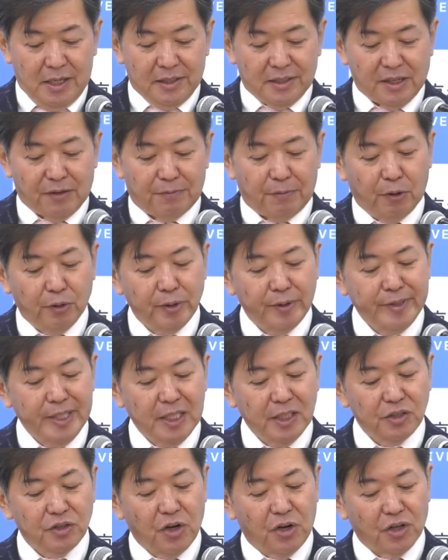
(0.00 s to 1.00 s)
the following
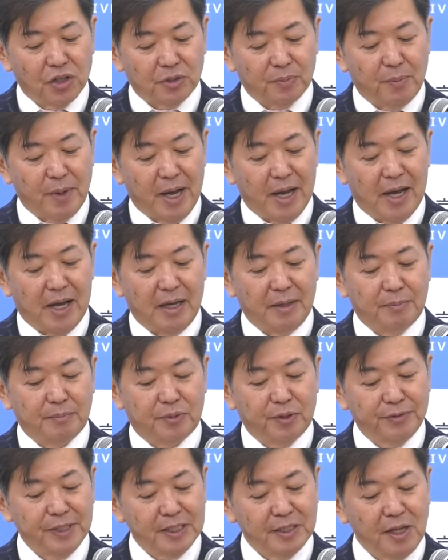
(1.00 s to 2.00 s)
talk by
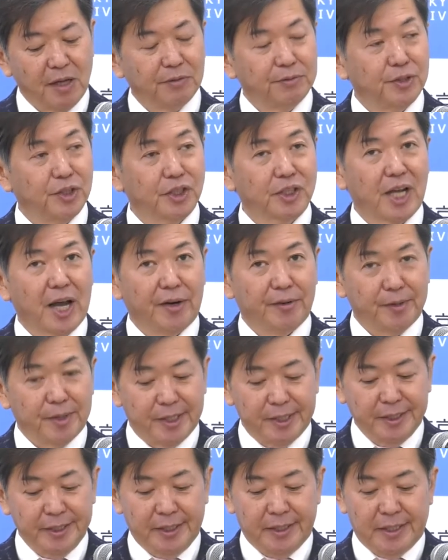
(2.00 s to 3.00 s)
Professor
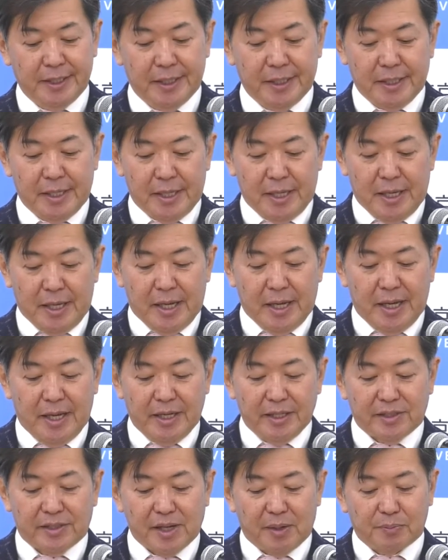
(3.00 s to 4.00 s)
Furukawa
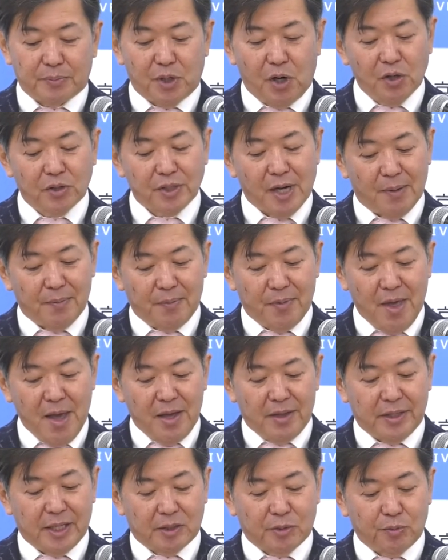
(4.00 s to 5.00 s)
is a program
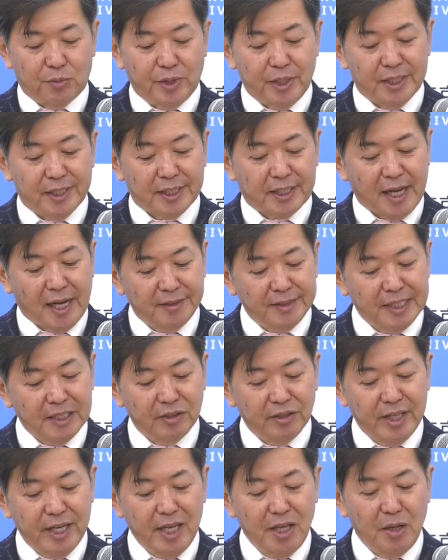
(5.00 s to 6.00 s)
that we are
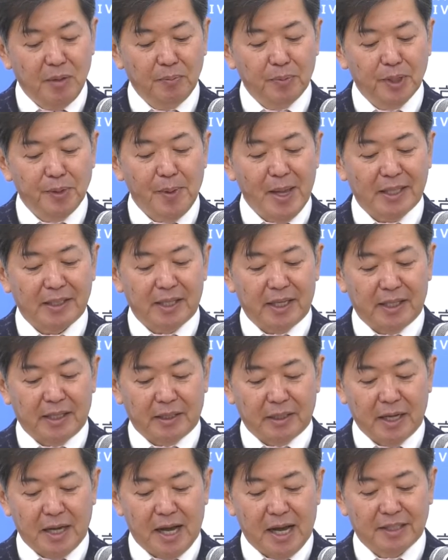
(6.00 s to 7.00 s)
currently
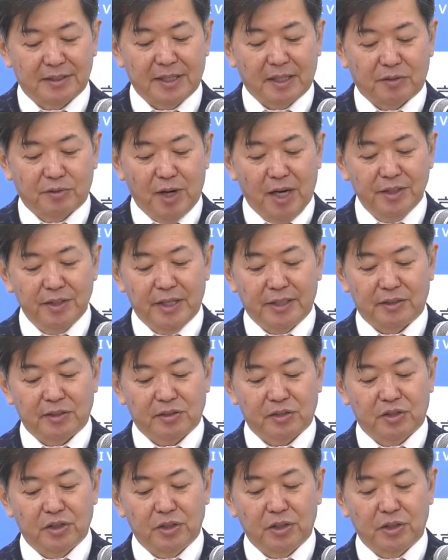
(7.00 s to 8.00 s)
implementing at the Graduate
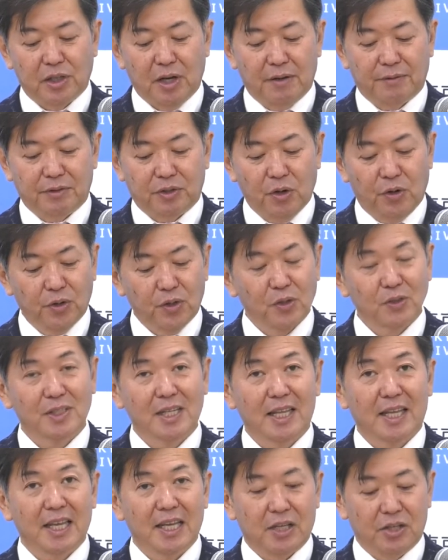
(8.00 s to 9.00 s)
School of Tokyo
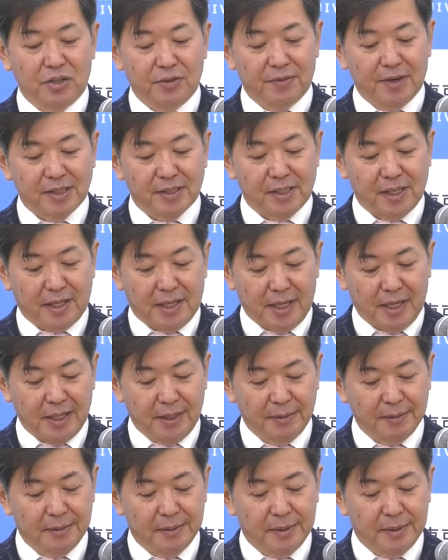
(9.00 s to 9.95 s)
City University.